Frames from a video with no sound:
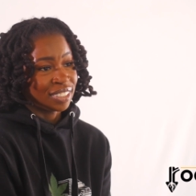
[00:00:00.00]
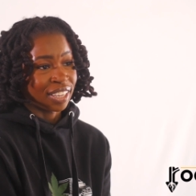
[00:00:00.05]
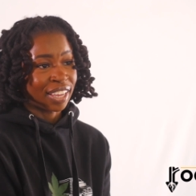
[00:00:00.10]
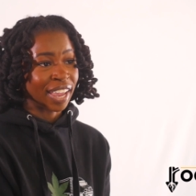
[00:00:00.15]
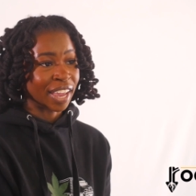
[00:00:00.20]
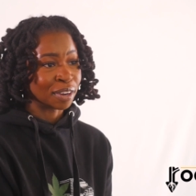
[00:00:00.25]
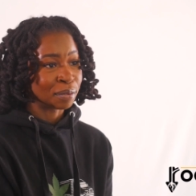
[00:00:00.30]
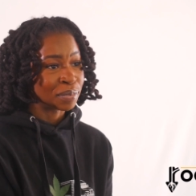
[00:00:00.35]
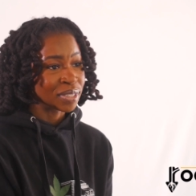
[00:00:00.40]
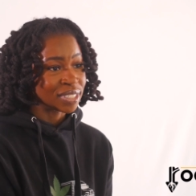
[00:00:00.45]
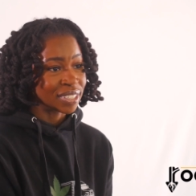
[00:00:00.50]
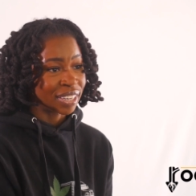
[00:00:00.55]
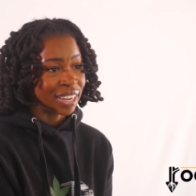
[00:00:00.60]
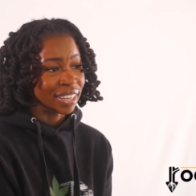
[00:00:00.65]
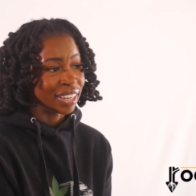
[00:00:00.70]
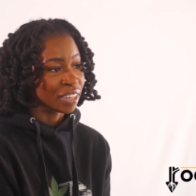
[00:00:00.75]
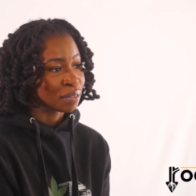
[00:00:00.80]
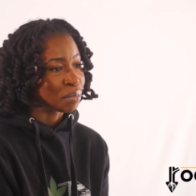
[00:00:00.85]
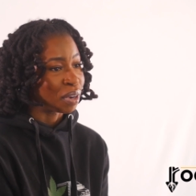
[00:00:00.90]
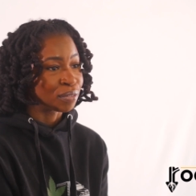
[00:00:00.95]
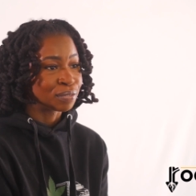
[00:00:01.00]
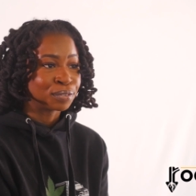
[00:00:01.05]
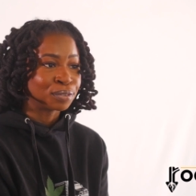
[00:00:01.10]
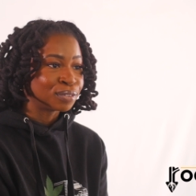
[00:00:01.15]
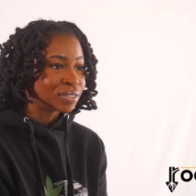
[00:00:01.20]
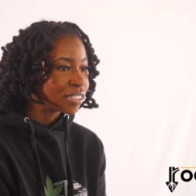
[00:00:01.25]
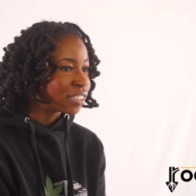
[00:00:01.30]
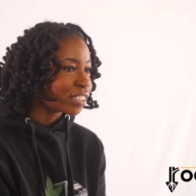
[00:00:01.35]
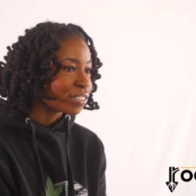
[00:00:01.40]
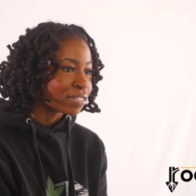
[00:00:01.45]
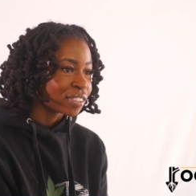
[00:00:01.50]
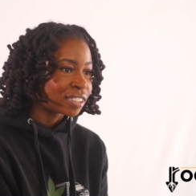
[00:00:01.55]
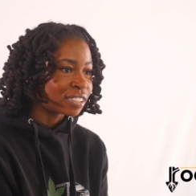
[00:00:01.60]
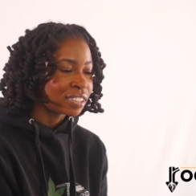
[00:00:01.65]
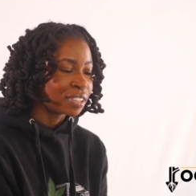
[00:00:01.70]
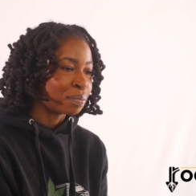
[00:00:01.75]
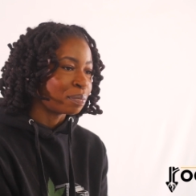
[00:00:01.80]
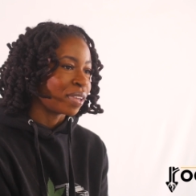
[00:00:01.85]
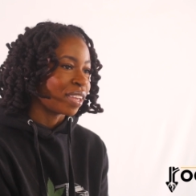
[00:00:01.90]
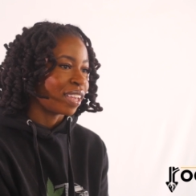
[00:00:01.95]
in cannabis. Like I like my food delivered
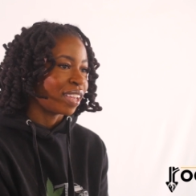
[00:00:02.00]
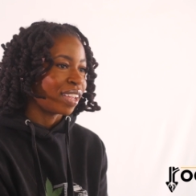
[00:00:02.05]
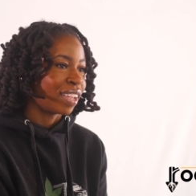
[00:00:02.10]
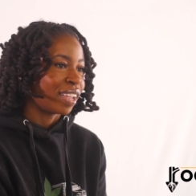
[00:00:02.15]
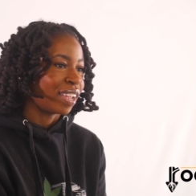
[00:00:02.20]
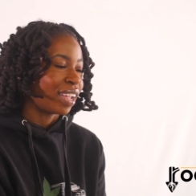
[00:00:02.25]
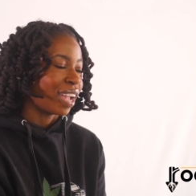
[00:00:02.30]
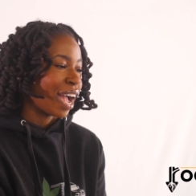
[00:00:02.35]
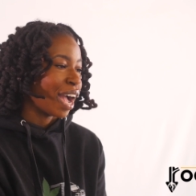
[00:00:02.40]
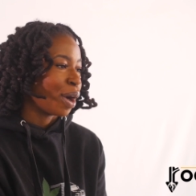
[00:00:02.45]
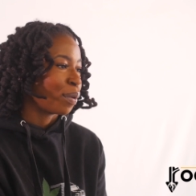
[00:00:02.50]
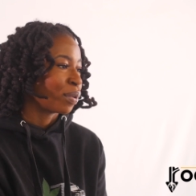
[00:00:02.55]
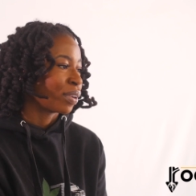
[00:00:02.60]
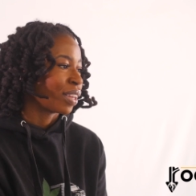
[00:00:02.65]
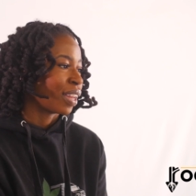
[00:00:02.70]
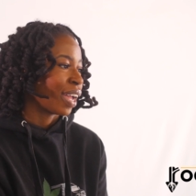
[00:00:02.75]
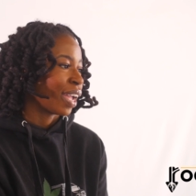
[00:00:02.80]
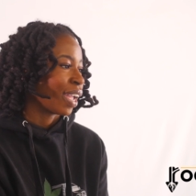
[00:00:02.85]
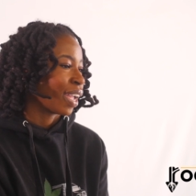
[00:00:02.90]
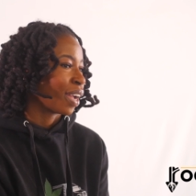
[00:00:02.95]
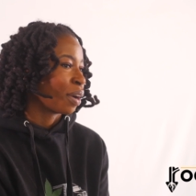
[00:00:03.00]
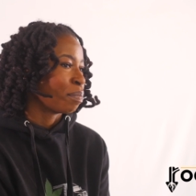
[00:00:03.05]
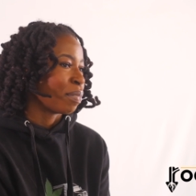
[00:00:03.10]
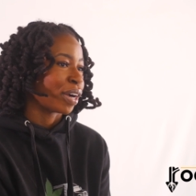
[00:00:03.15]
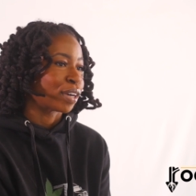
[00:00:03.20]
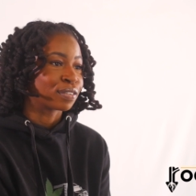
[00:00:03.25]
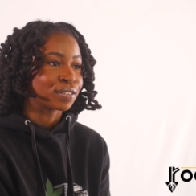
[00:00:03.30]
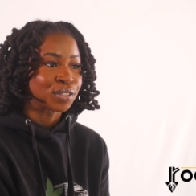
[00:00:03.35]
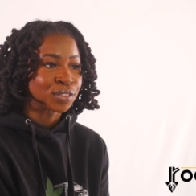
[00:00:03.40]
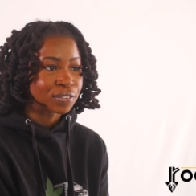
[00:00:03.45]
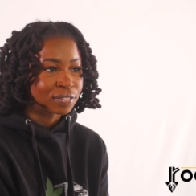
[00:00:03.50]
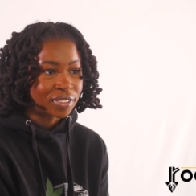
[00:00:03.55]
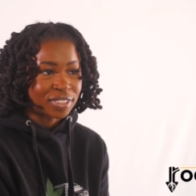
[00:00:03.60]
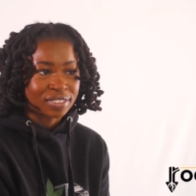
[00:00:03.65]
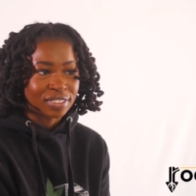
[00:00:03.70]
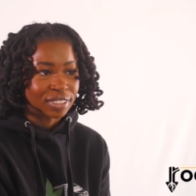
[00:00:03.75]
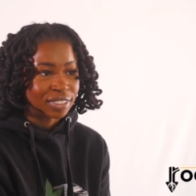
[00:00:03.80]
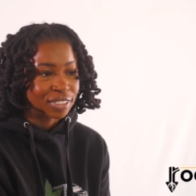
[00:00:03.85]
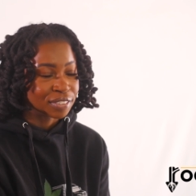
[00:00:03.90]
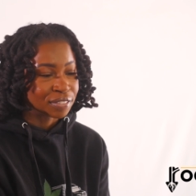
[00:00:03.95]
to me. I would like my groceries
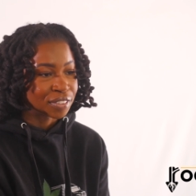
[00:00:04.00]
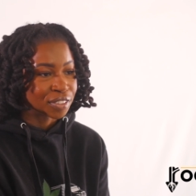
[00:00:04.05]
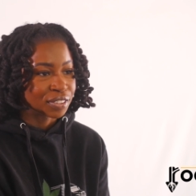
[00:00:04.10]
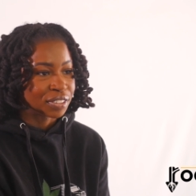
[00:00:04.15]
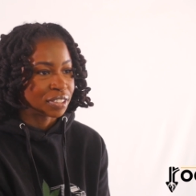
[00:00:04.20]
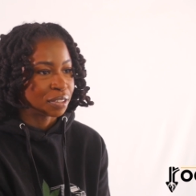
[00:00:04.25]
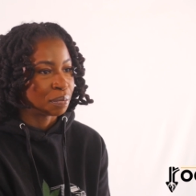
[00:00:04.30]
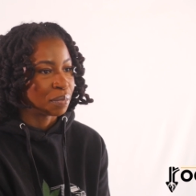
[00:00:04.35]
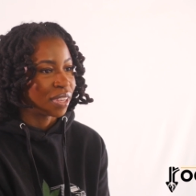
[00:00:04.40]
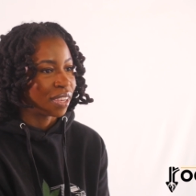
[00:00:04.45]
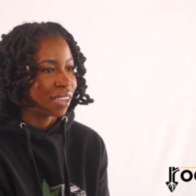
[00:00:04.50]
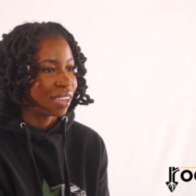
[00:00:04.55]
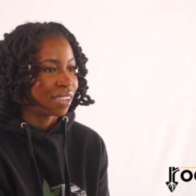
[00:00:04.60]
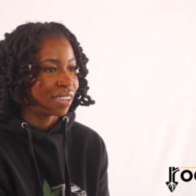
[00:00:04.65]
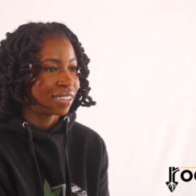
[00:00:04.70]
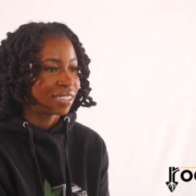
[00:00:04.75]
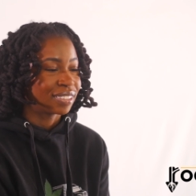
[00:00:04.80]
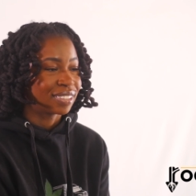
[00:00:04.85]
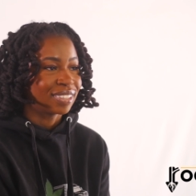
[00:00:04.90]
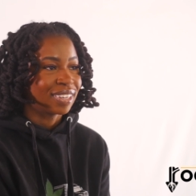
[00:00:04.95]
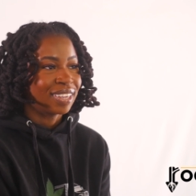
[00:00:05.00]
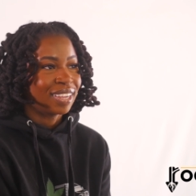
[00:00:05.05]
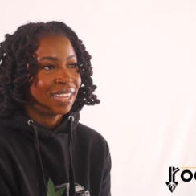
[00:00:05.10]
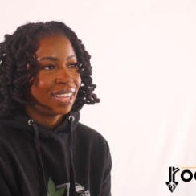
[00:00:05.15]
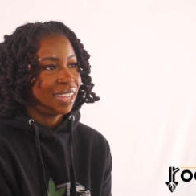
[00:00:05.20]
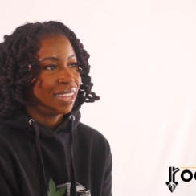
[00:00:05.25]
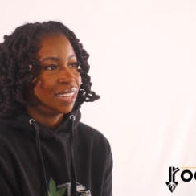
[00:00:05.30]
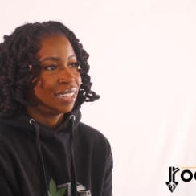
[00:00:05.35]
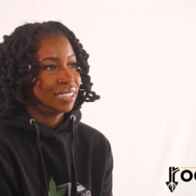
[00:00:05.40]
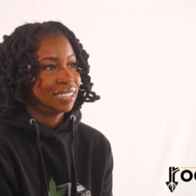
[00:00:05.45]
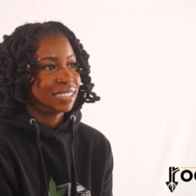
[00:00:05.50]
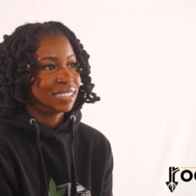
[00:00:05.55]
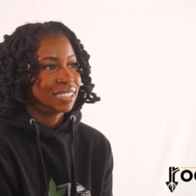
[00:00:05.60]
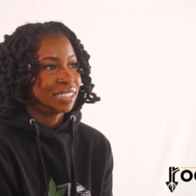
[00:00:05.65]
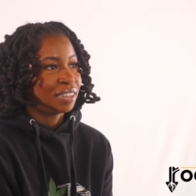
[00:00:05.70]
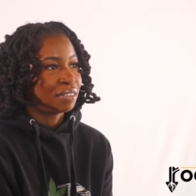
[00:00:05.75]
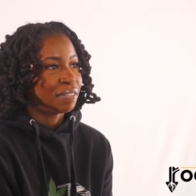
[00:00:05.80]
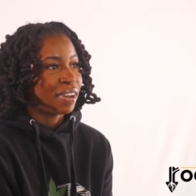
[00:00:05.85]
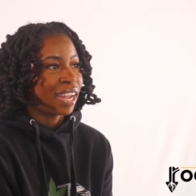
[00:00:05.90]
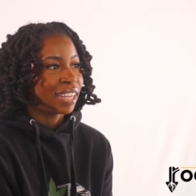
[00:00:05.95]
delivered to me.
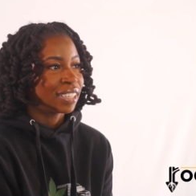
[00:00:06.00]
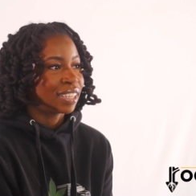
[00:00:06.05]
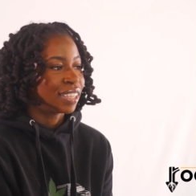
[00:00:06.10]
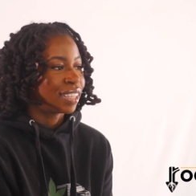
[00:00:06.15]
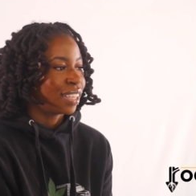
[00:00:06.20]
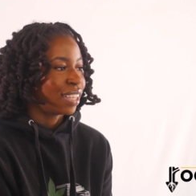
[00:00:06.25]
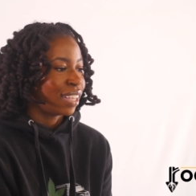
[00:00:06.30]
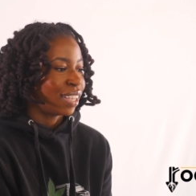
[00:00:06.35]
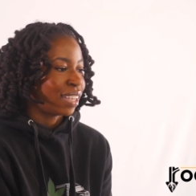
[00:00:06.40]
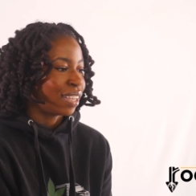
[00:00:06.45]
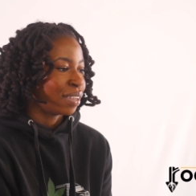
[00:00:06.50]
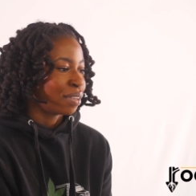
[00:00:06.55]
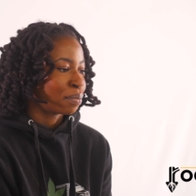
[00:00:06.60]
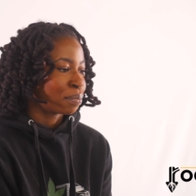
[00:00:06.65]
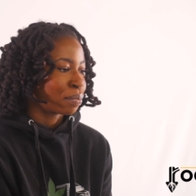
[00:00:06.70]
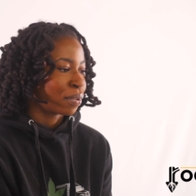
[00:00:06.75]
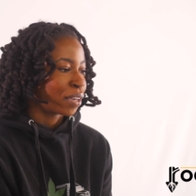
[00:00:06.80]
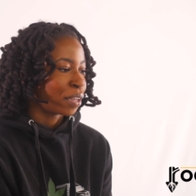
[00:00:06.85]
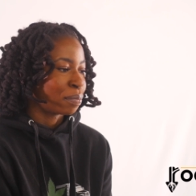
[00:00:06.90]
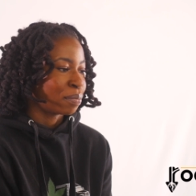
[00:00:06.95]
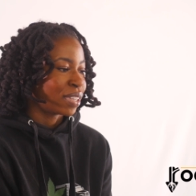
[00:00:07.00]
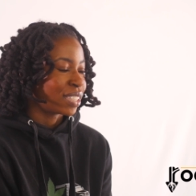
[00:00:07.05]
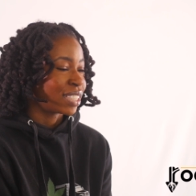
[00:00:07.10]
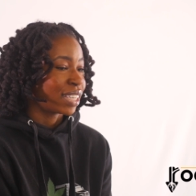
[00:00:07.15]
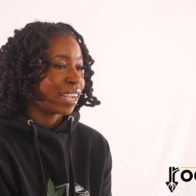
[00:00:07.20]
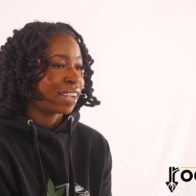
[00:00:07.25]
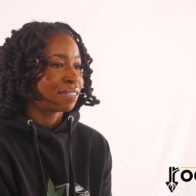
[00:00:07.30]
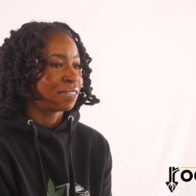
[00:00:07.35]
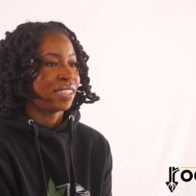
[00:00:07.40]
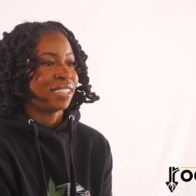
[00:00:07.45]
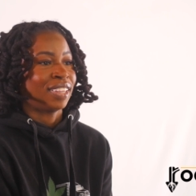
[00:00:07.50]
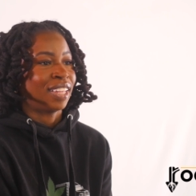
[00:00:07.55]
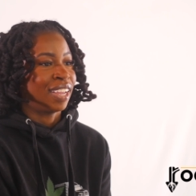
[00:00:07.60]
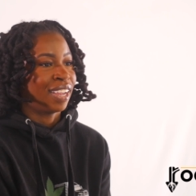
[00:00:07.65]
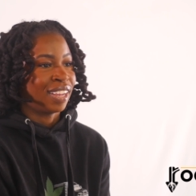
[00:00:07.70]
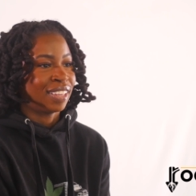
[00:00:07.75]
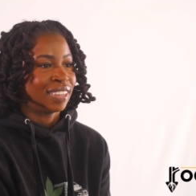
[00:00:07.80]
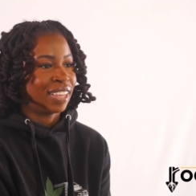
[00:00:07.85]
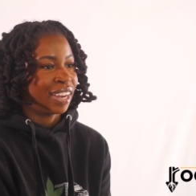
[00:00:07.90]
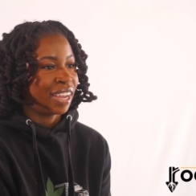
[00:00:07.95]
Listen, if I can get pretty much
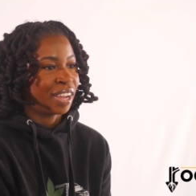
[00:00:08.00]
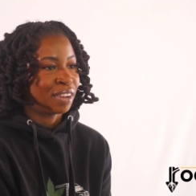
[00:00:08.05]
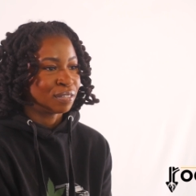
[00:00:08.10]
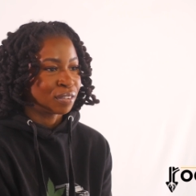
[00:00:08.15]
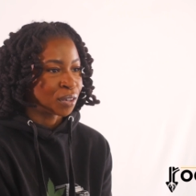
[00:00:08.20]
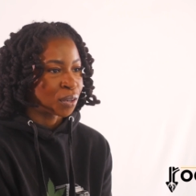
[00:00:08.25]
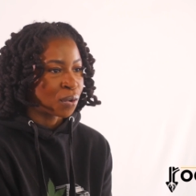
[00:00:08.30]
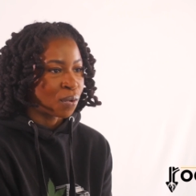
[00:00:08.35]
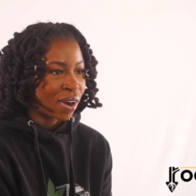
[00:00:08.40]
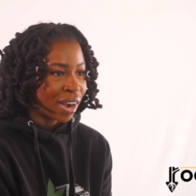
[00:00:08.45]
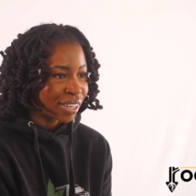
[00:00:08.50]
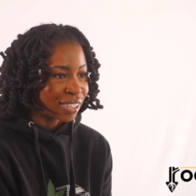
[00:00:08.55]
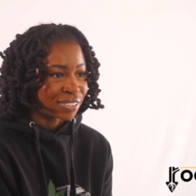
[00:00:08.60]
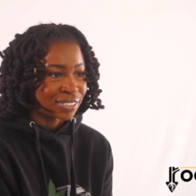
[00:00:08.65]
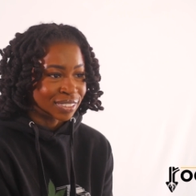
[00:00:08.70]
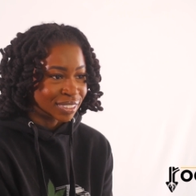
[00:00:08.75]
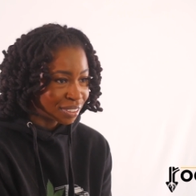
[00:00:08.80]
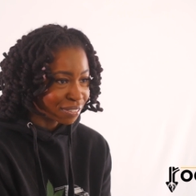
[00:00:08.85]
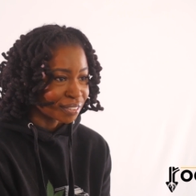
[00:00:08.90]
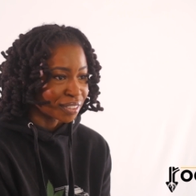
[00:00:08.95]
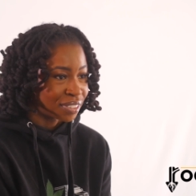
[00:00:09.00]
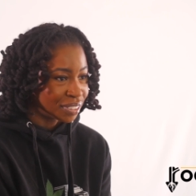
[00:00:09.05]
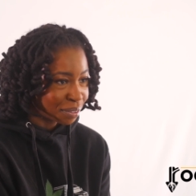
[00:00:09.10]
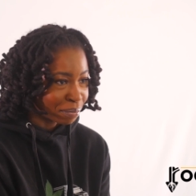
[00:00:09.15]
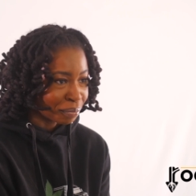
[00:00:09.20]
everything that I ever acquired delivered to